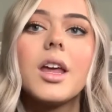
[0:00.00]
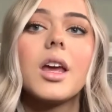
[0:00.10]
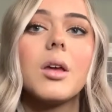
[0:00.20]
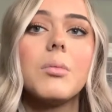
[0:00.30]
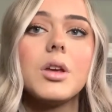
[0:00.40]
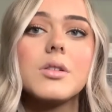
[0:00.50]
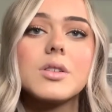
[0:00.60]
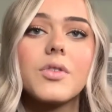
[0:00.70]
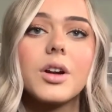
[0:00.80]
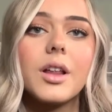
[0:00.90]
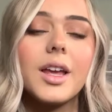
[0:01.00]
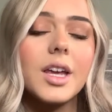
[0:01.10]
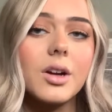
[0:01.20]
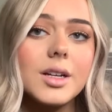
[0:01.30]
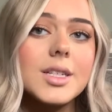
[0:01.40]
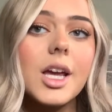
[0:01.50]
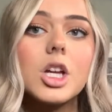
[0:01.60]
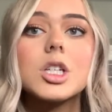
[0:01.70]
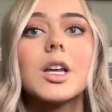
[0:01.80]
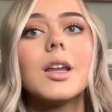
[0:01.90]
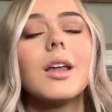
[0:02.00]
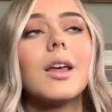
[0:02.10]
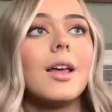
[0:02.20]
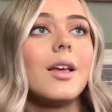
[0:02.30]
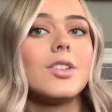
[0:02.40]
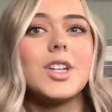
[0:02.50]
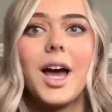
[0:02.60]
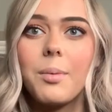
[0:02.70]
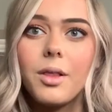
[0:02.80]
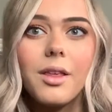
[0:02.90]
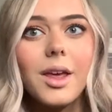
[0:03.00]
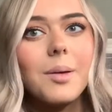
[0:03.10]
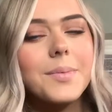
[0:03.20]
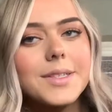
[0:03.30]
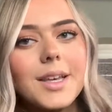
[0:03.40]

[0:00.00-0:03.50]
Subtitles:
It can be used for like irritation, chapped lips.